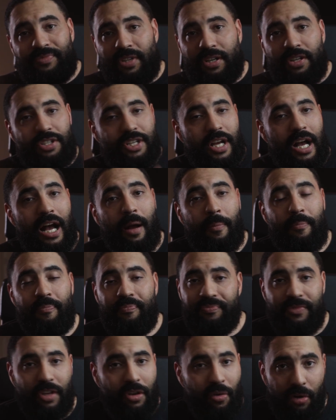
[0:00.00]
good job,
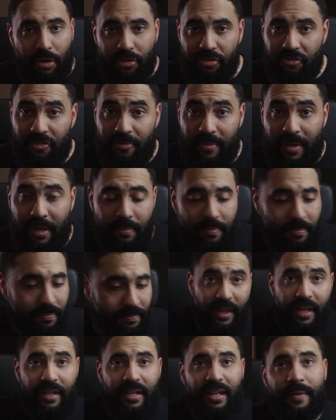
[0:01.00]
it works for me.
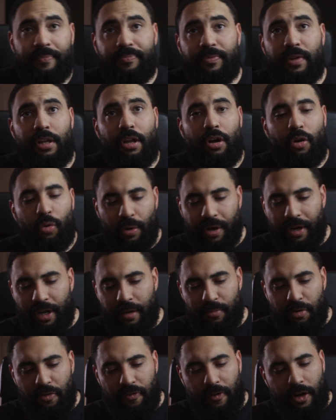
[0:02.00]
Then, we're gonna
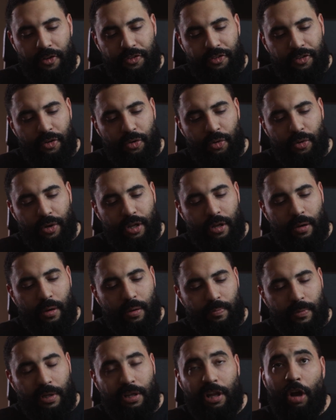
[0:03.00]
move on to,
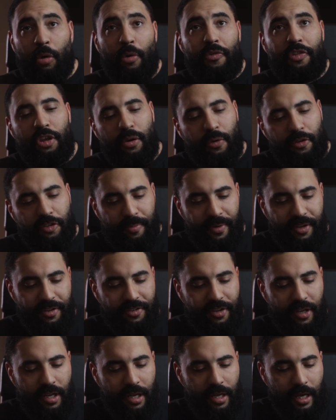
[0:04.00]
along with
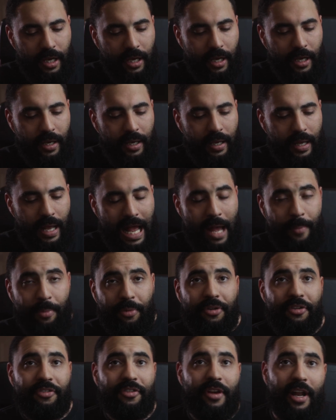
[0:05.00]
USB-C,
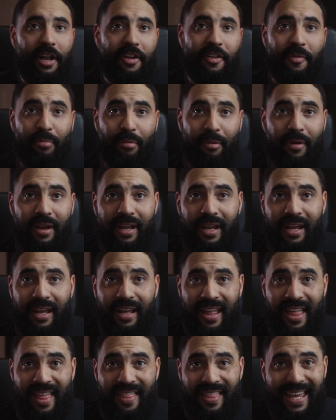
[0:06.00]
Apple decided to bring
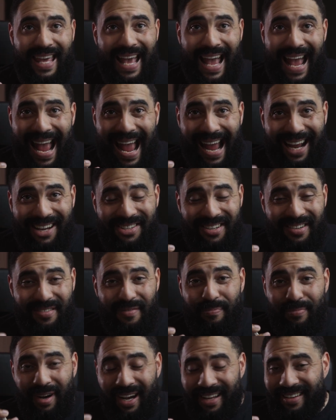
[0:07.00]
the
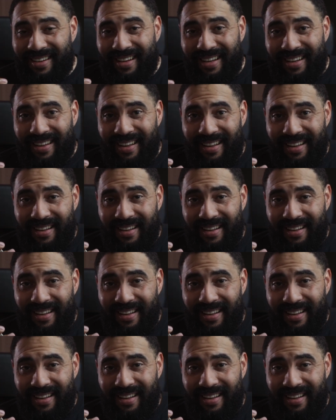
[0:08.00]
action button